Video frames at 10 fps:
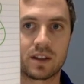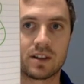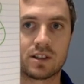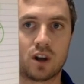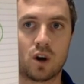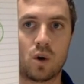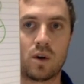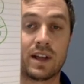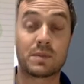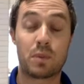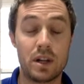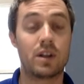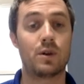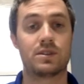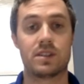So that's pretty
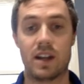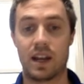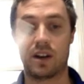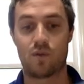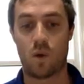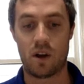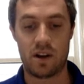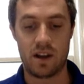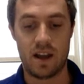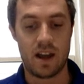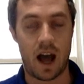close to -1.